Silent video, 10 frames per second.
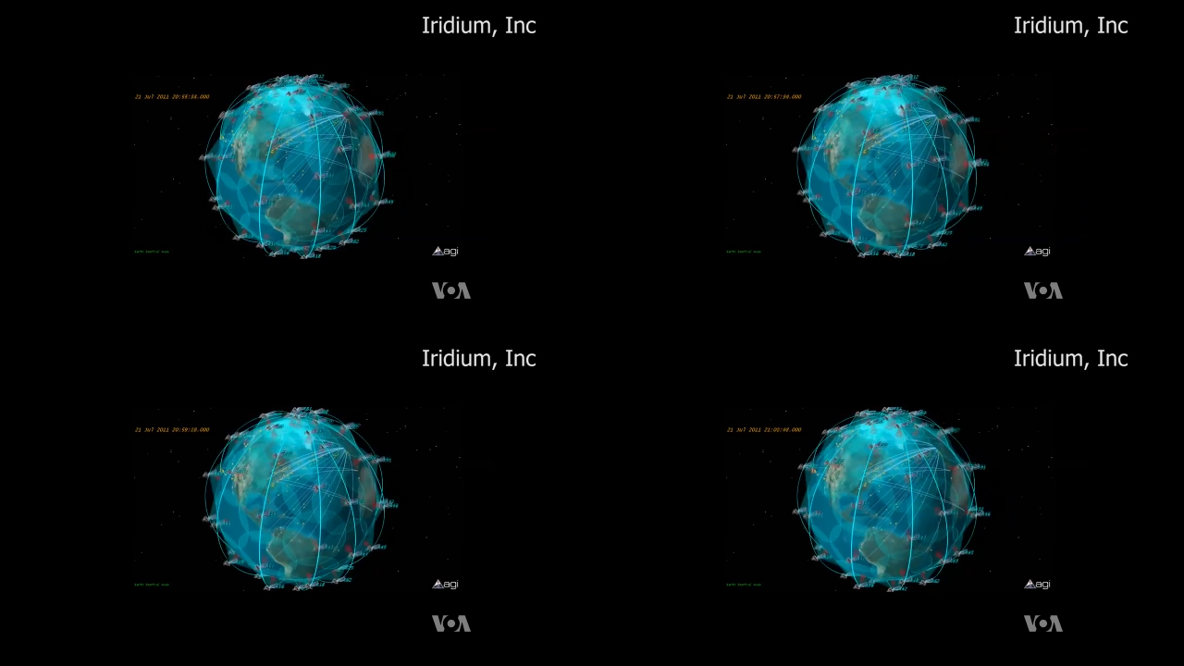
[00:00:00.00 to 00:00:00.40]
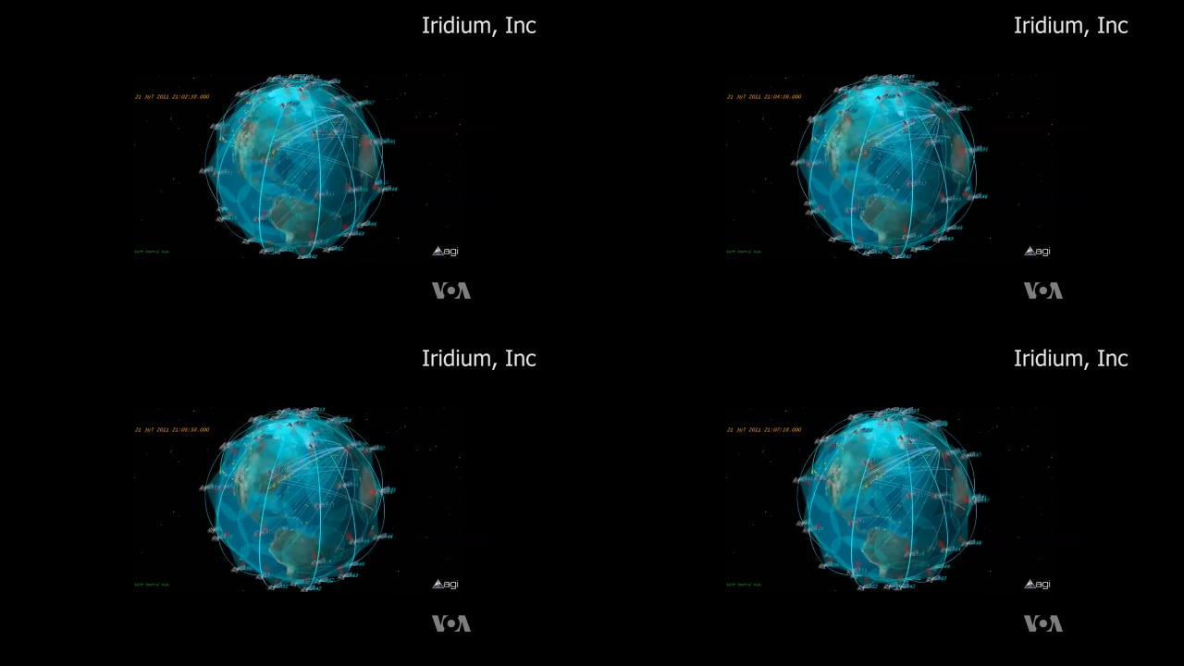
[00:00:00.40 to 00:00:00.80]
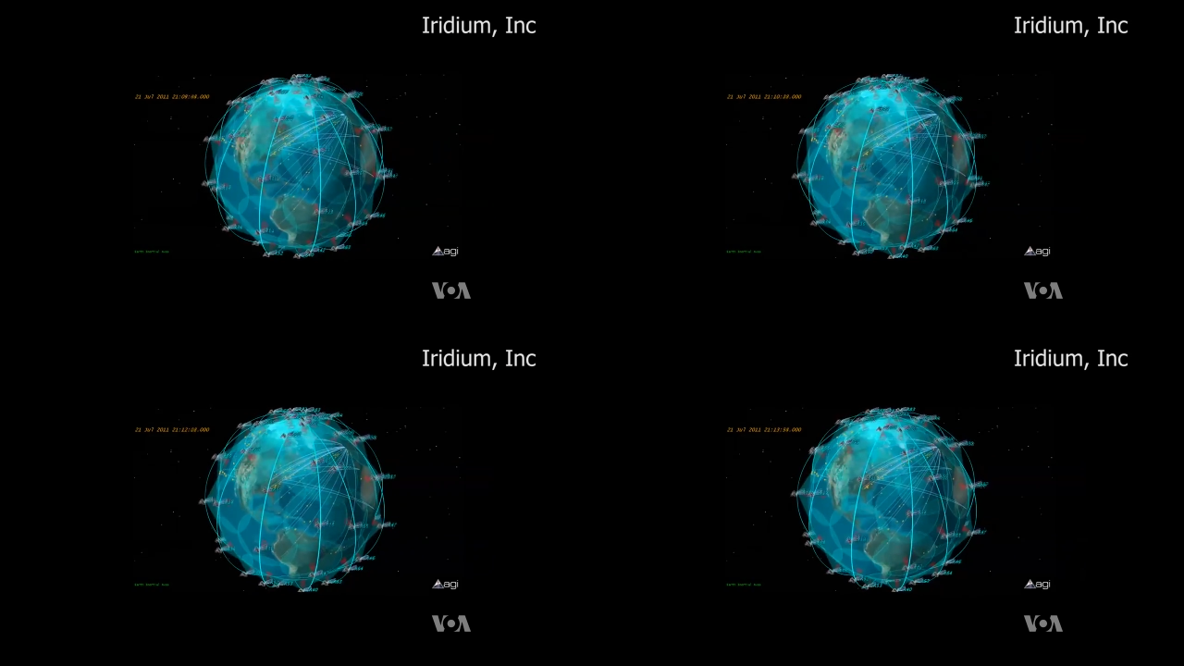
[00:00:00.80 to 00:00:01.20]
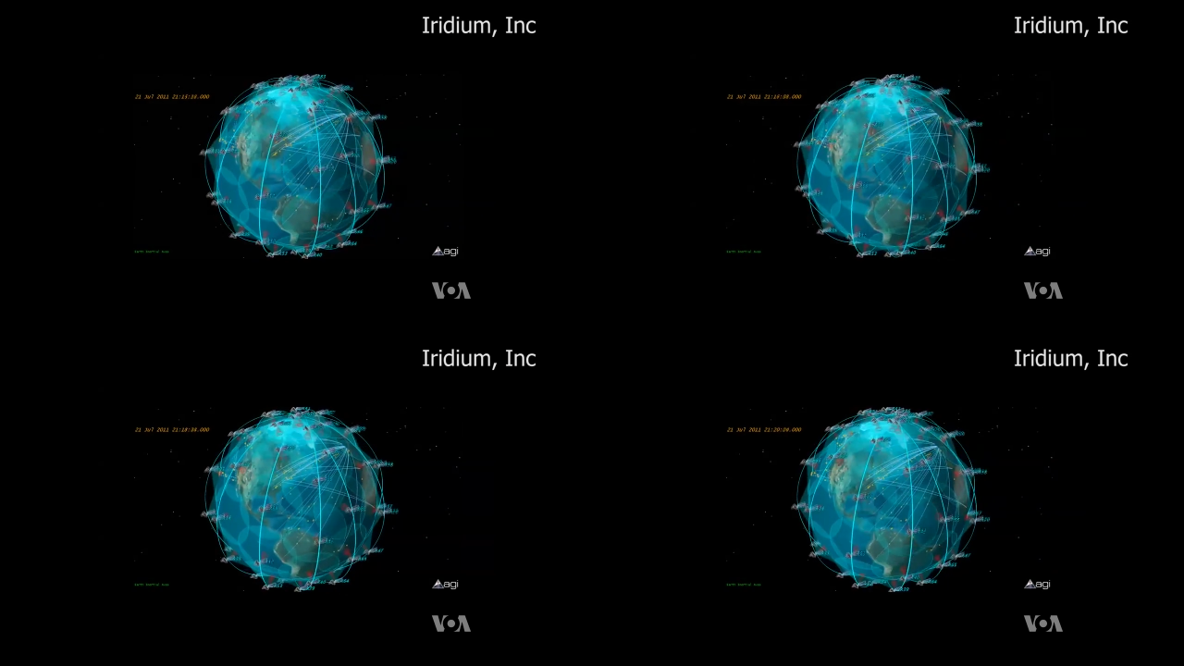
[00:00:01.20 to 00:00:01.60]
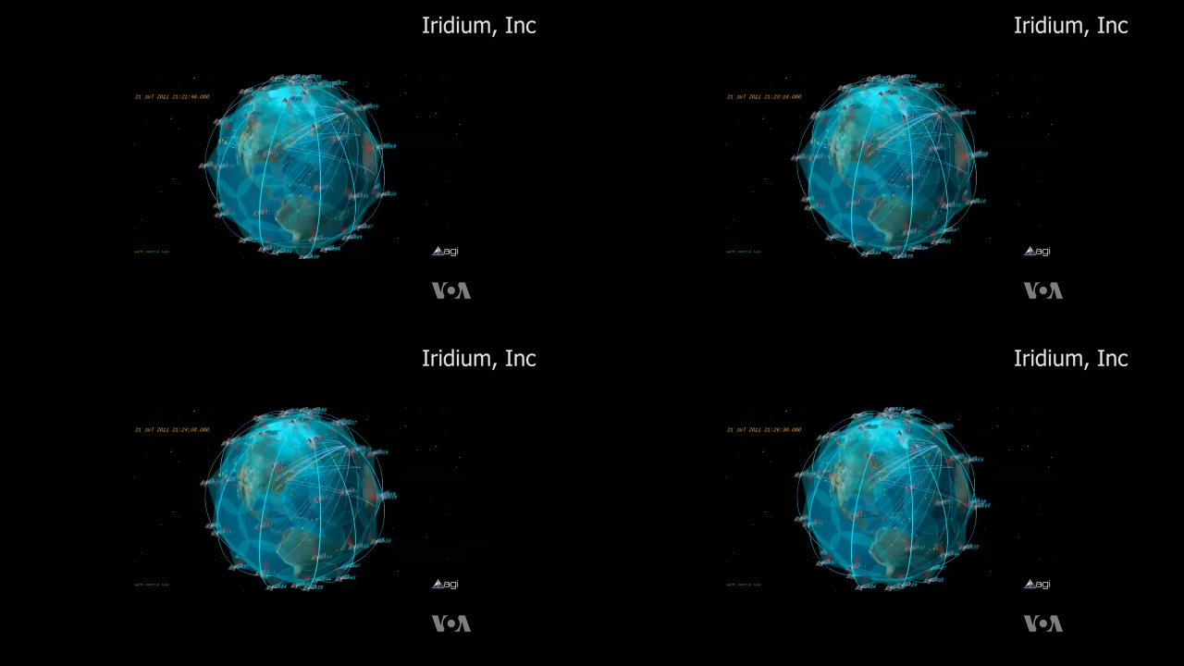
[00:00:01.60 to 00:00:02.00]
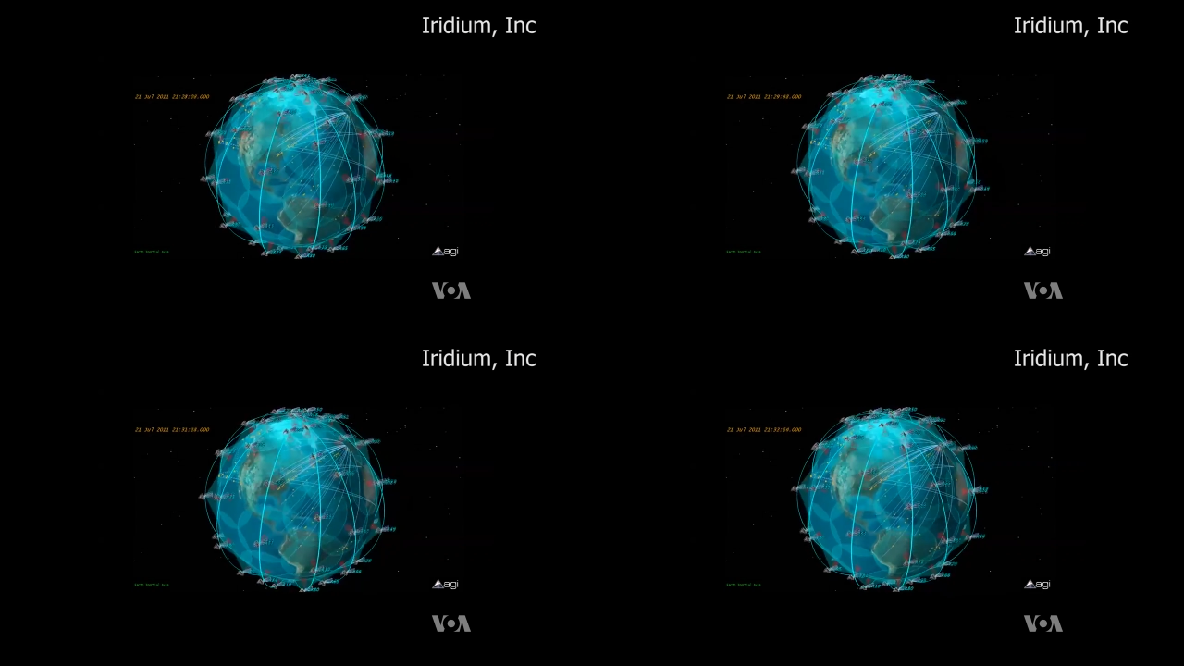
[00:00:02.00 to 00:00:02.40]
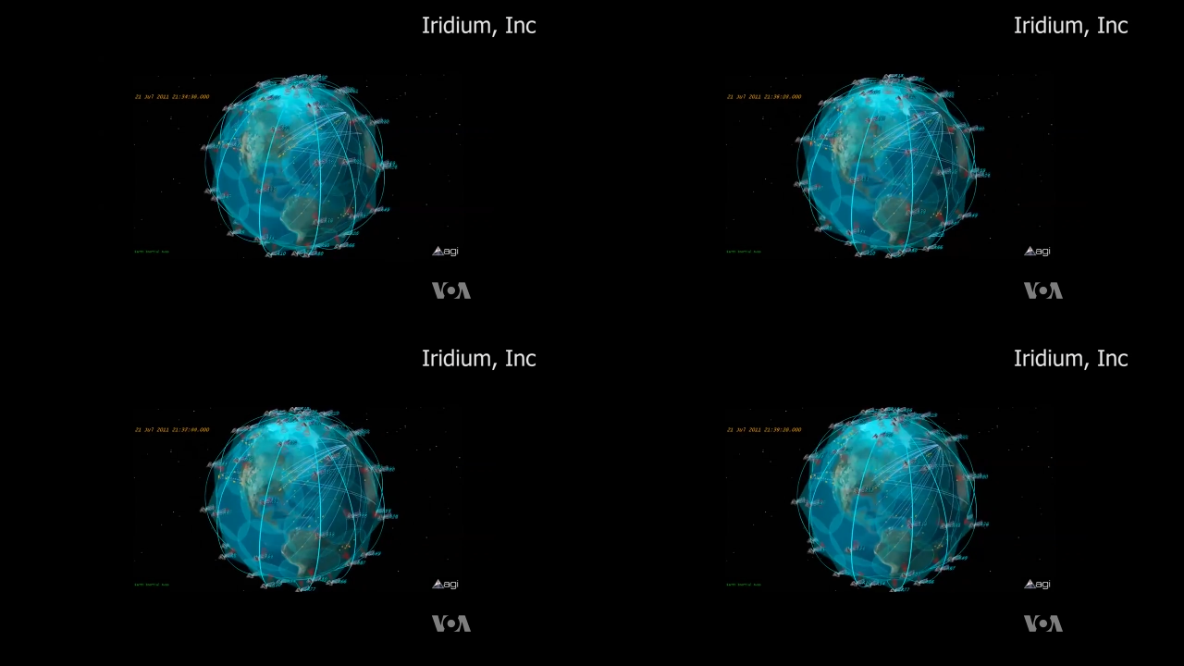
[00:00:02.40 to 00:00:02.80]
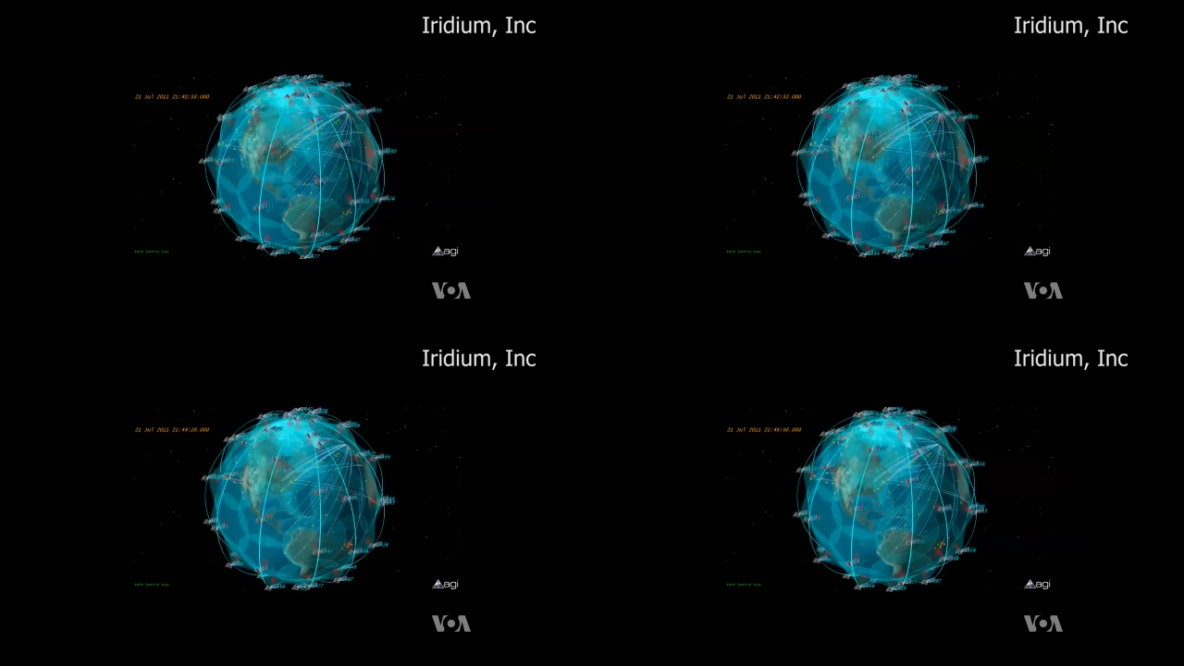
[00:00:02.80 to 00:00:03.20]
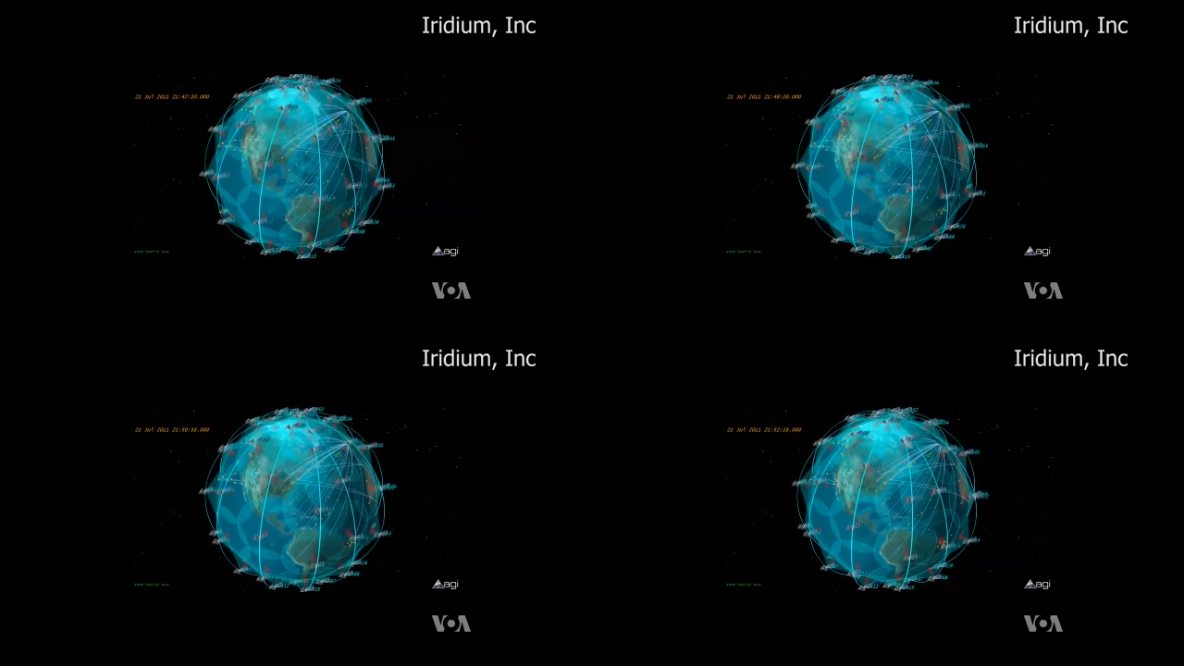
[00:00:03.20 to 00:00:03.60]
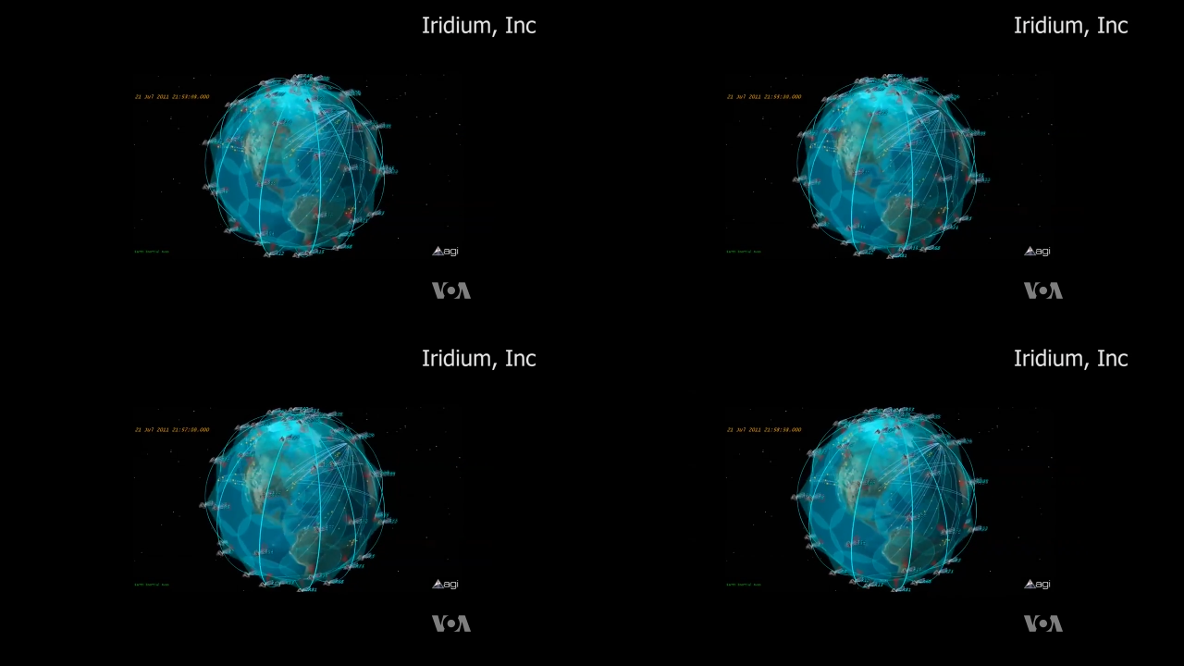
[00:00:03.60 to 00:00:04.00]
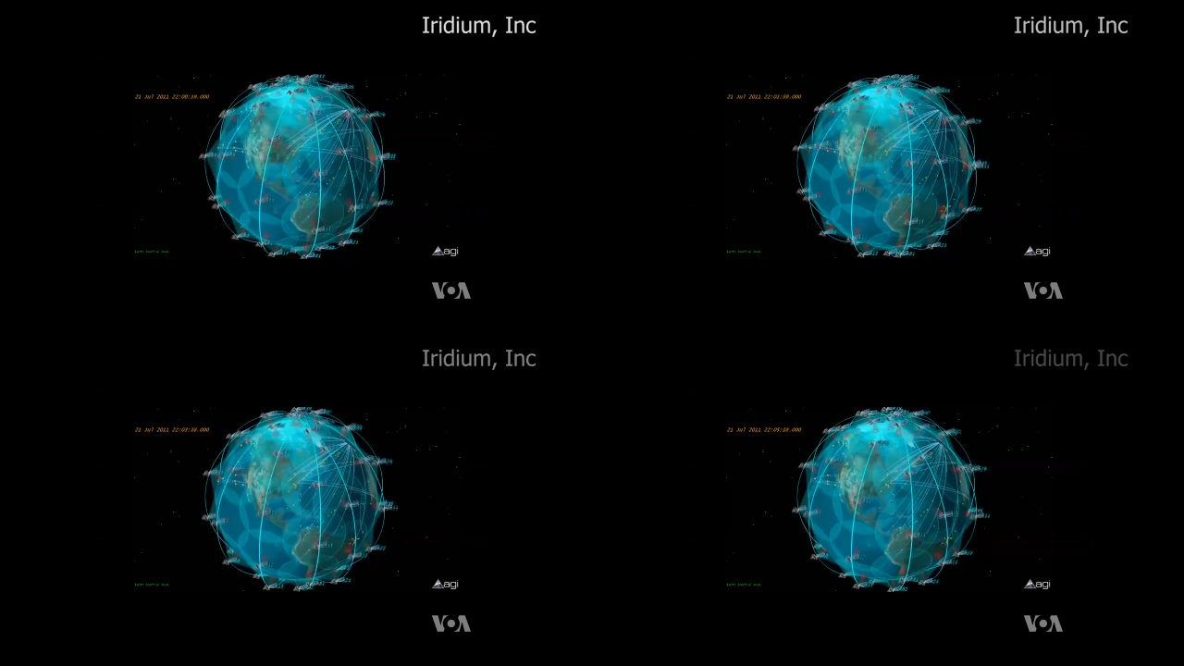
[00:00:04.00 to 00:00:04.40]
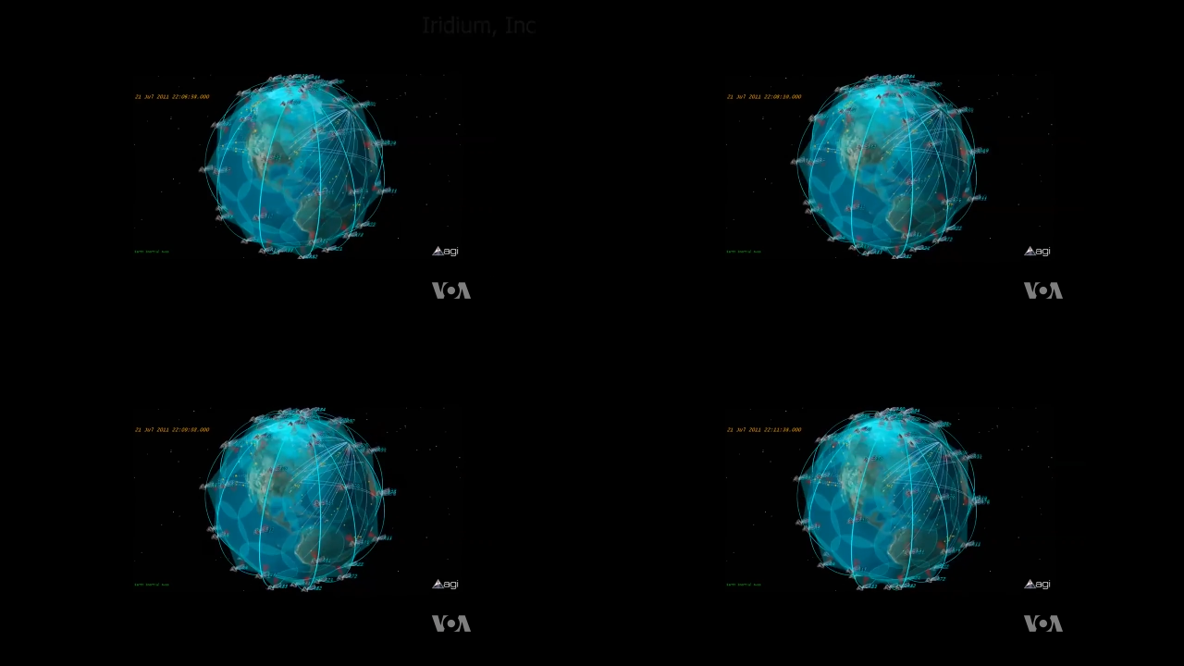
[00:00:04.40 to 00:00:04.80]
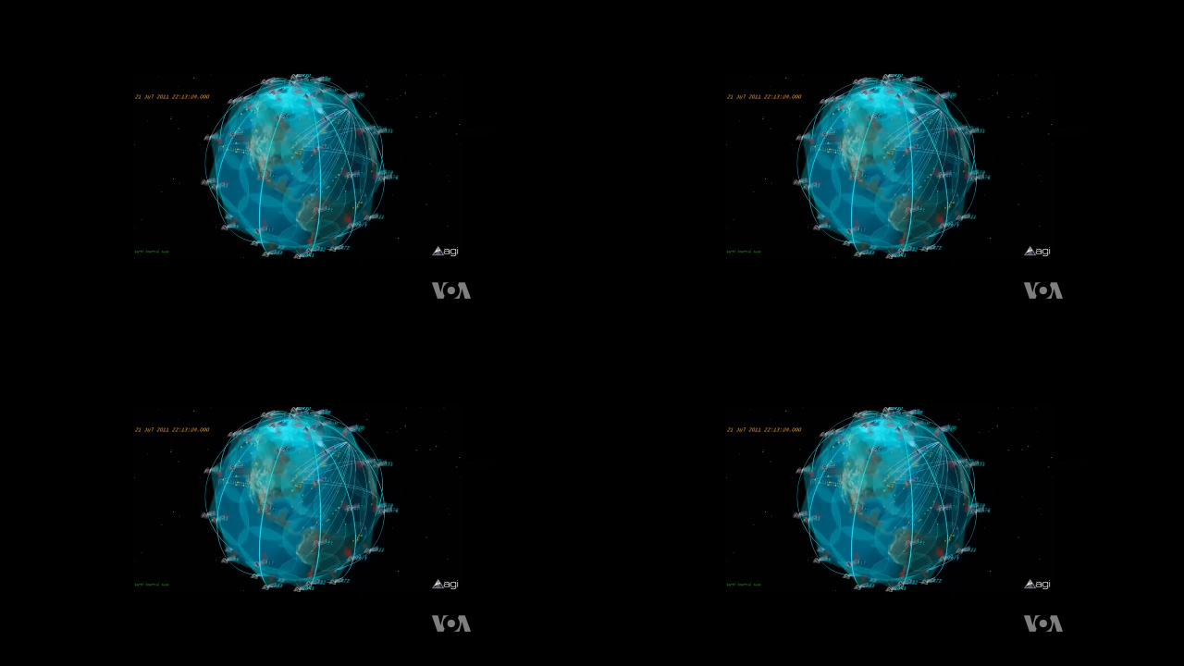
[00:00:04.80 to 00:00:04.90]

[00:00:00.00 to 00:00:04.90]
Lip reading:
[unreadable: no face in view]